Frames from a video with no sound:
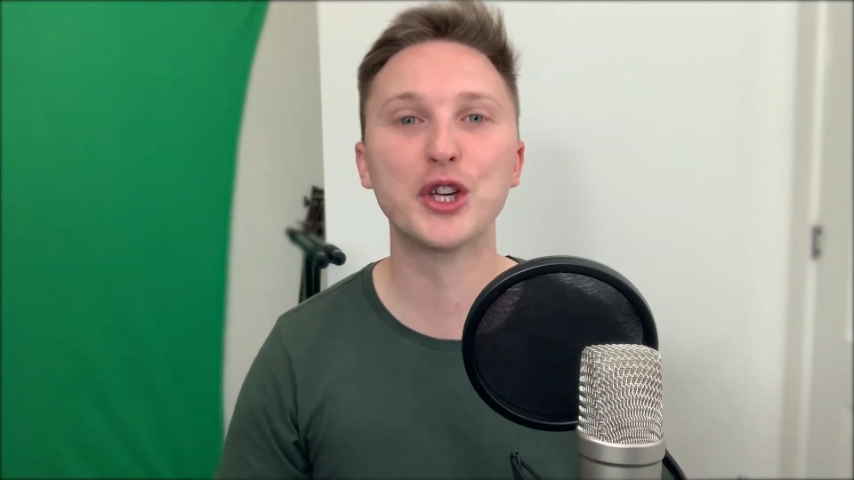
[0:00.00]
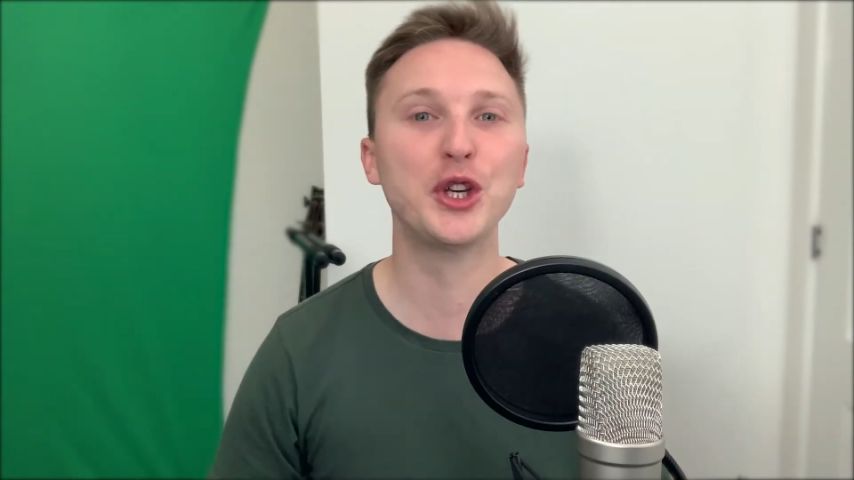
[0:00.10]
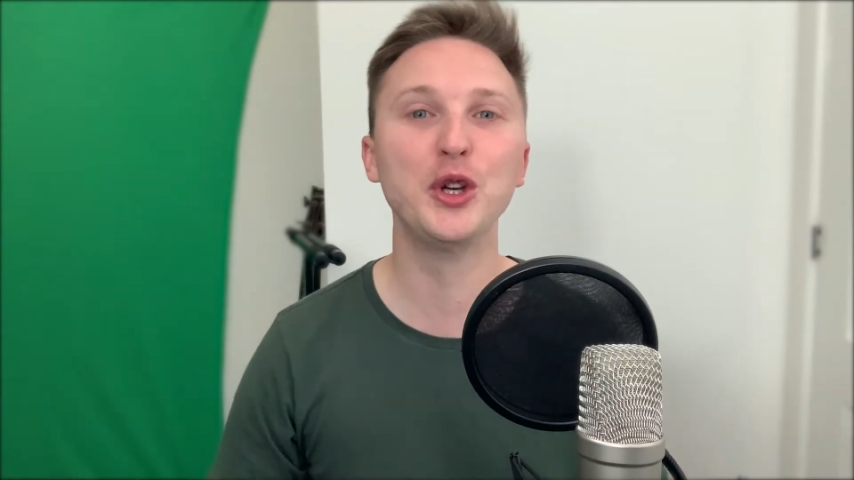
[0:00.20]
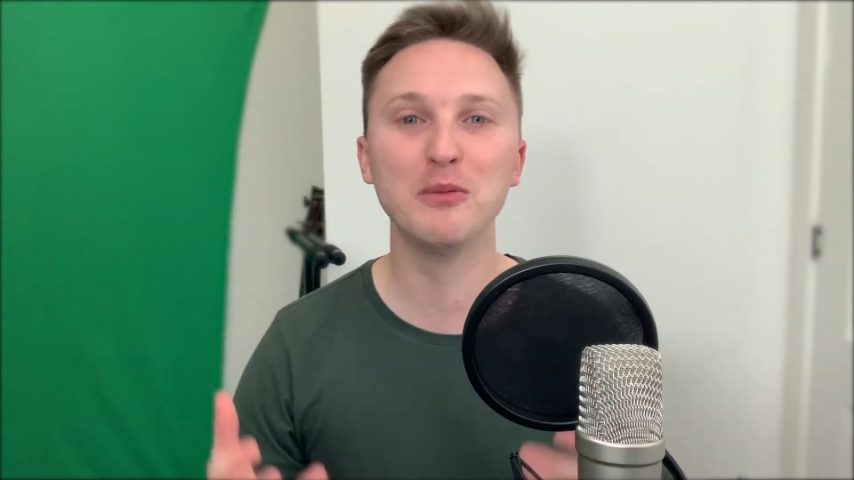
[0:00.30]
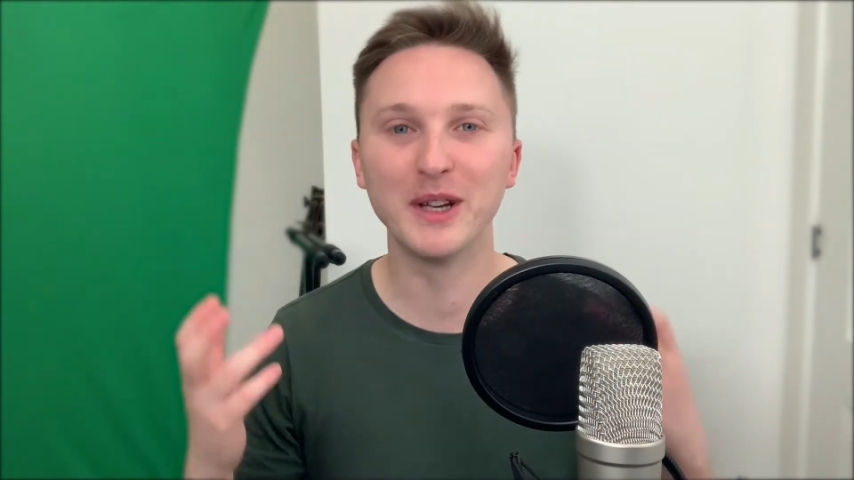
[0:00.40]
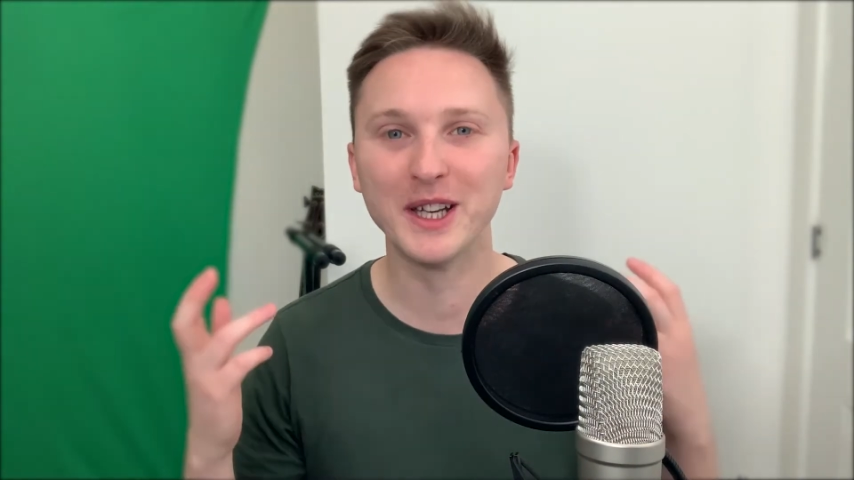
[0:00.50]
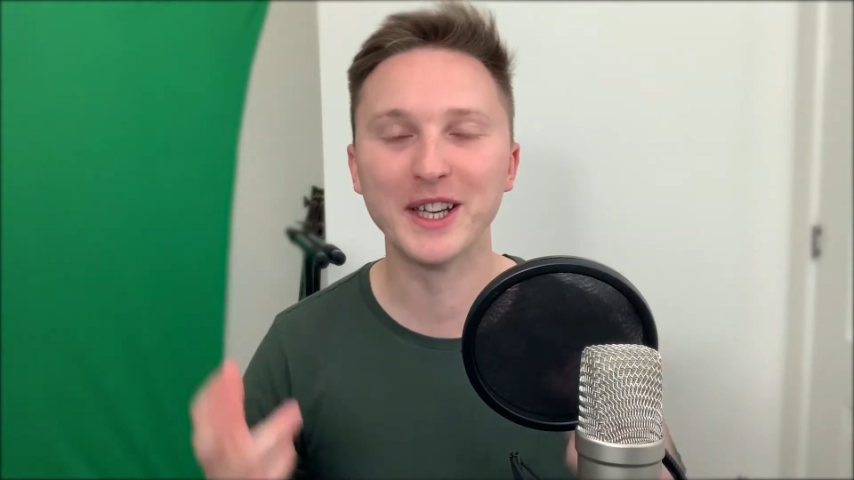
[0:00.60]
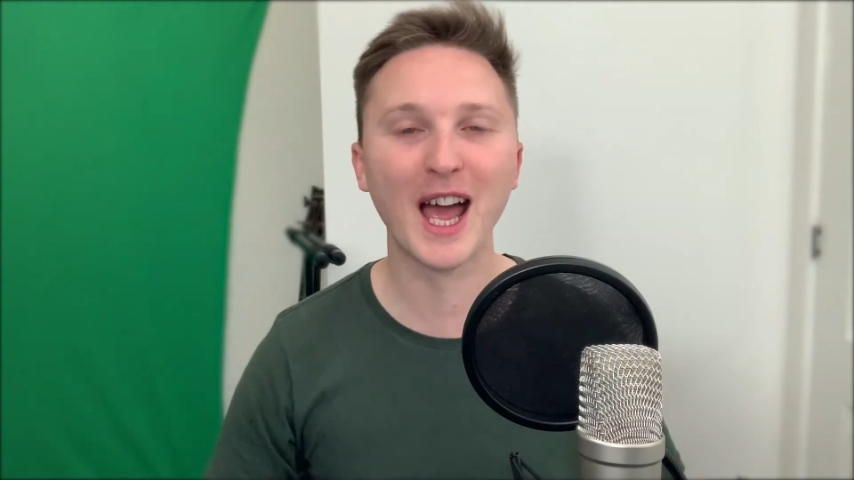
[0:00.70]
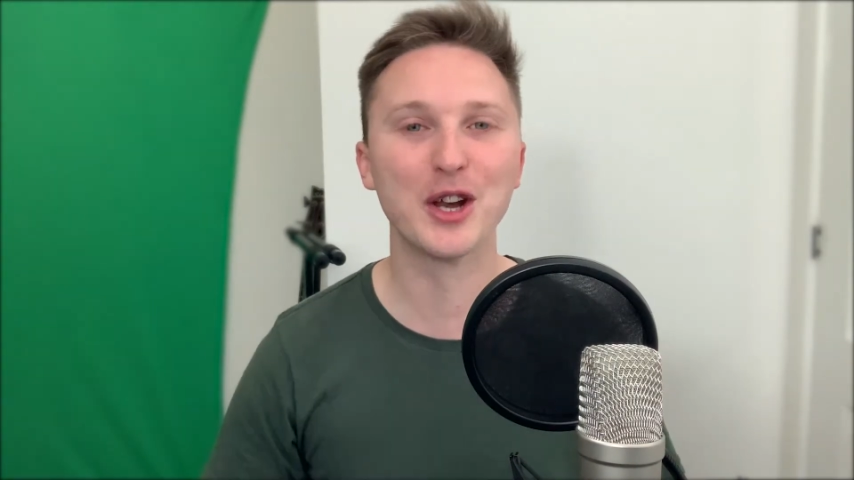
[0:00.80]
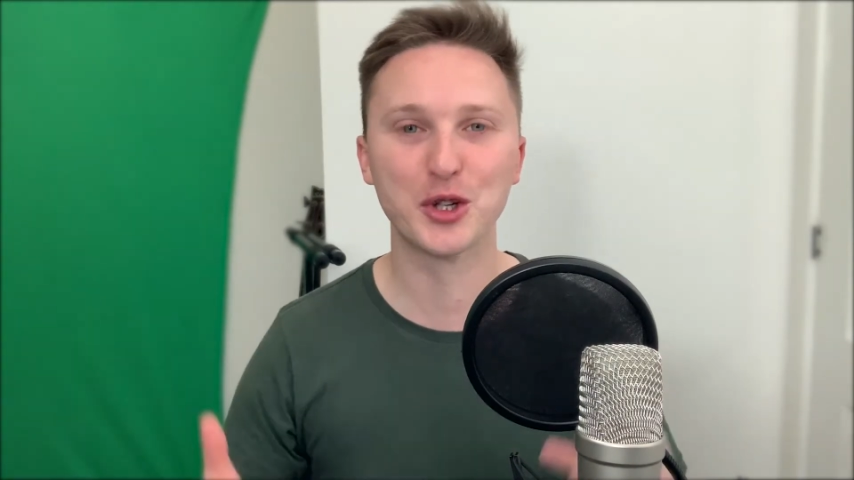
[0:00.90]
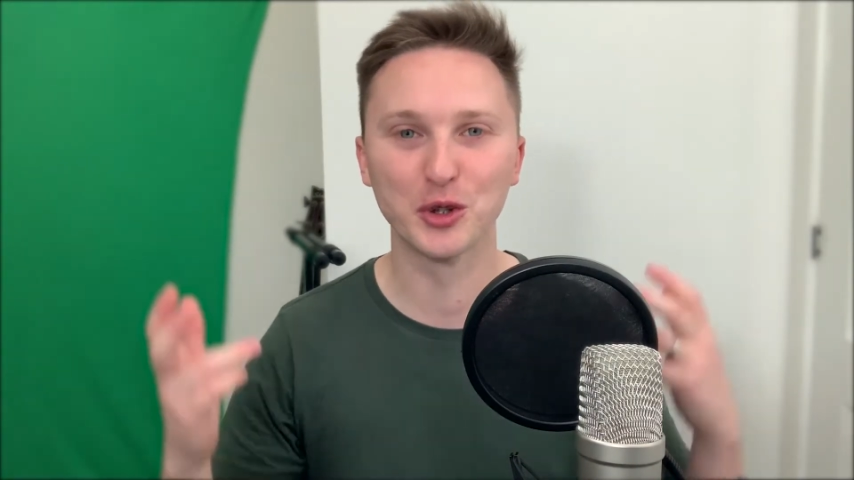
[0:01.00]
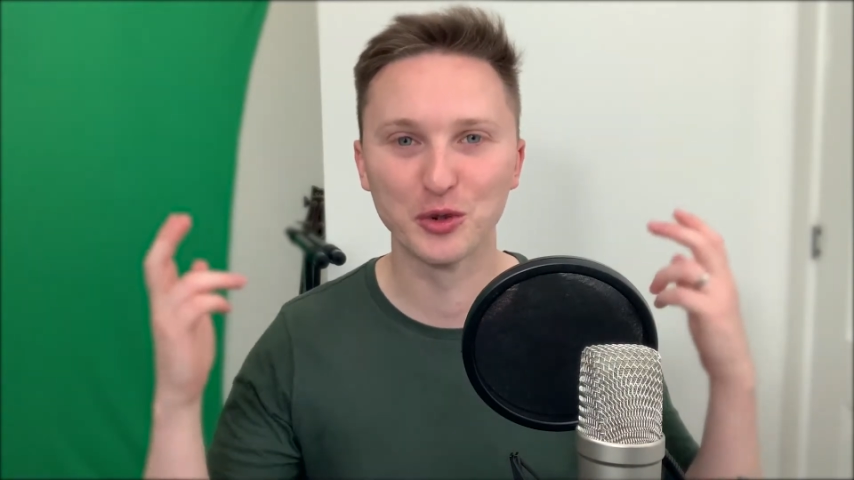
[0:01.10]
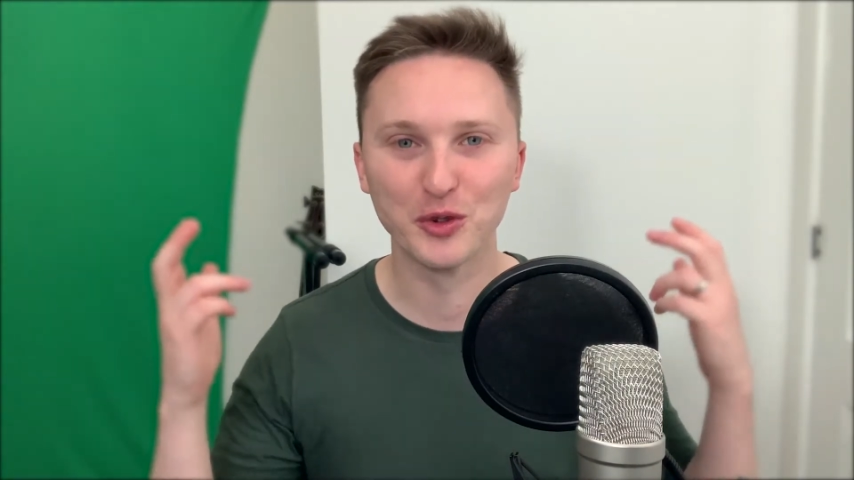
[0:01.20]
human natural